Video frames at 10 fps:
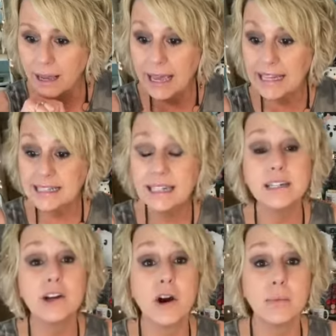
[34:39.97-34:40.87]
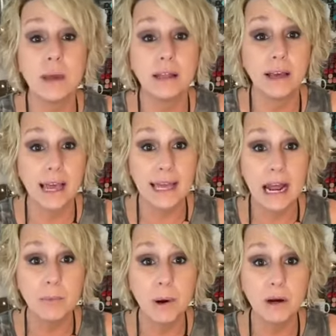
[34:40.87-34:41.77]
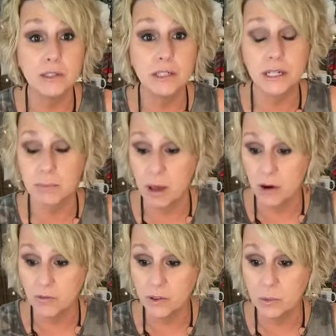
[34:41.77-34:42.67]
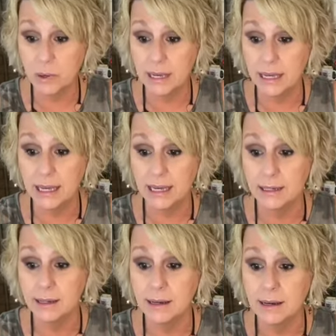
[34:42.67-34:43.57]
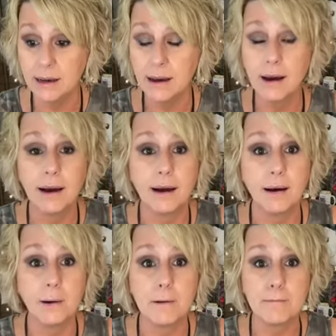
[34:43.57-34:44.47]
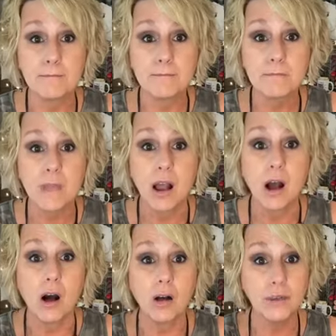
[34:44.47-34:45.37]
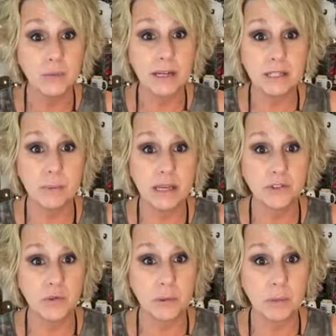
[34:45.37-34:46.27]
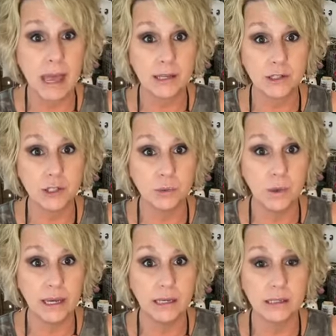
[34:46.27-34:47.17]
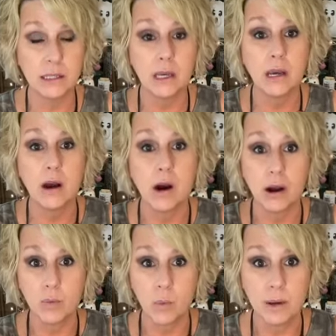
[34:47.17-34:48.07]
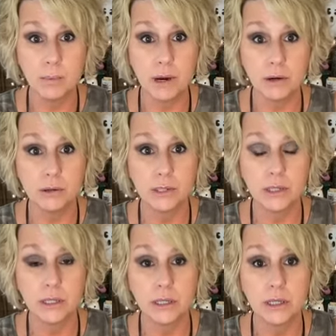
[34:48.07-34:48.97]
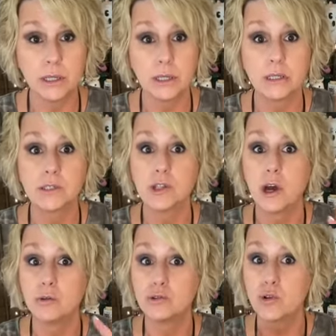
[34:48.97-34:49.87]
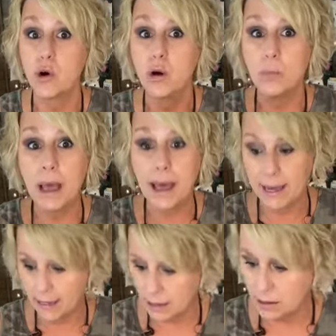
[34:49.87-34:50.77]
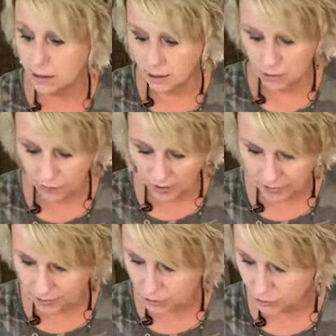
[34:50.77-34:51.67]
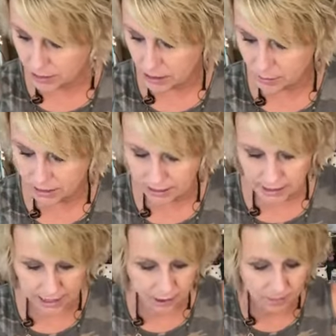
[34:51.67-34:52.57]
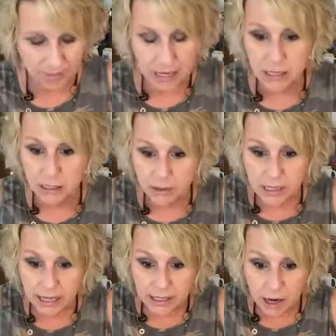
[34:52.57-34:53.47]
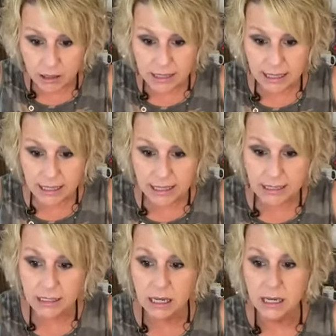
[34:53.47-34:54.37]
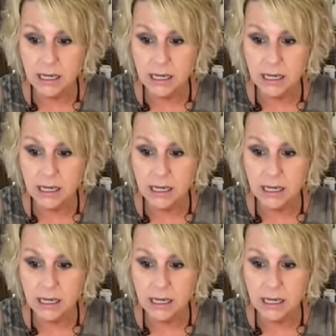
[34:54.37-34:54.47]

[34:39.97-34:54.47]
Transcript: He did, Carmela, and I posted them over the weekend. Um, all the recipes from the past two weeks are in one post. So scroll back and you'll find those recipes there. So can y'all see this?